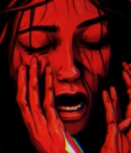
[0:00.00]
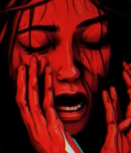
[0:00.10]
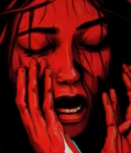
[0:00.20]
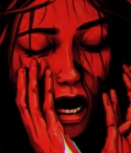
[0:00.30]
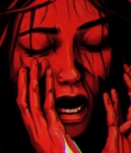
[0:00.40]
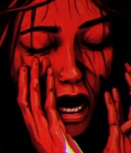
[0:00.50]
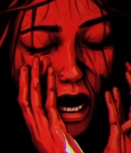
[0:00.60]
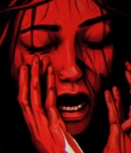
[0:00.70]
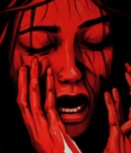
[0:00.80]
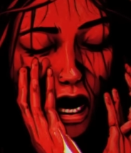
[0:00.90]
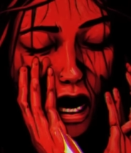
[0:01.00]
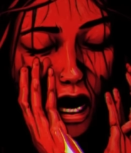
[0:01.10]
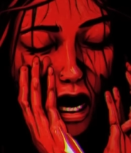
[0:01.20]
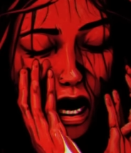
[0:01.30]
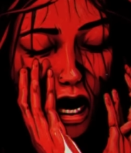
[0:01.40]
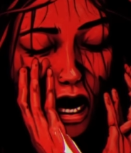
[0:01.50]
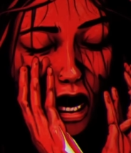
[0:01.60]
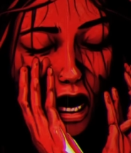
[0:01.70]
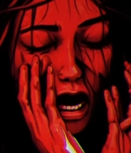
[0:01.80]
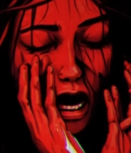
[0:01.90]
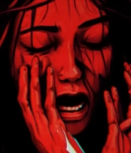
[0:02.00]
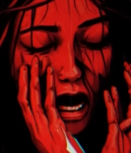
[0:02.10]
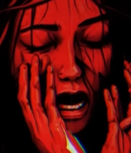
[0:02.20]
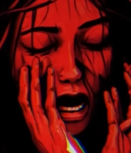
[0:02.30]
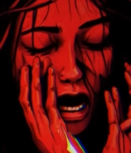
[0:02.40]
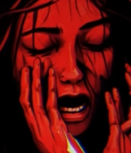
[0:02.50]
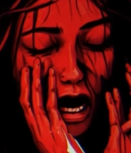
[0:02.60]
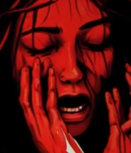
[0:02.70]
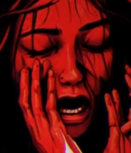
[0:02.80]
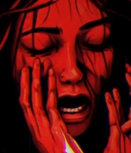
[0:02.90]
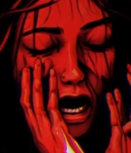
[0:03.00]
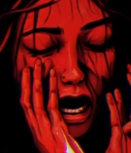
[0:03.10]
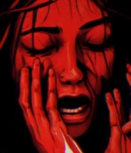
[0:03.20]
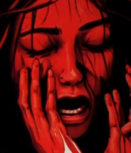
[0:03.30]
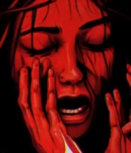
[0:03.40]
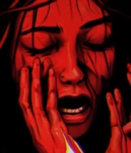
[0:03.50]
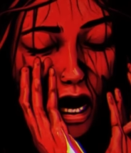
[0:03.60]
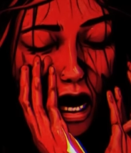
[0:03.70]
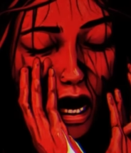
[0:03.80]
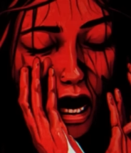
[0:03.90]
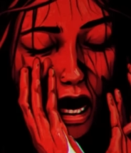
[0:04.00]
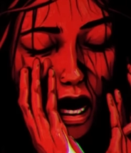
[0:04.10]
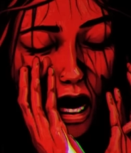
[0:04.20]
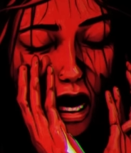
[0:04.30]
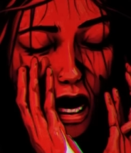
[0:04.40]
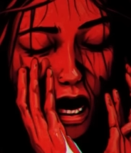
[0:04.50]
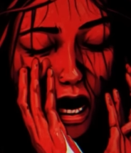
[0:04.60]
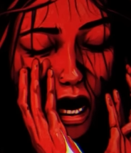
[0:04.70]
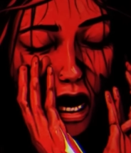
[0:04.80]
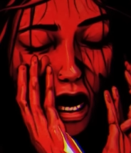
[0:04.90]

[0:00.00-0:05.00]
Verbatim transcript: it was swaying in the still air. Her mouth fell open.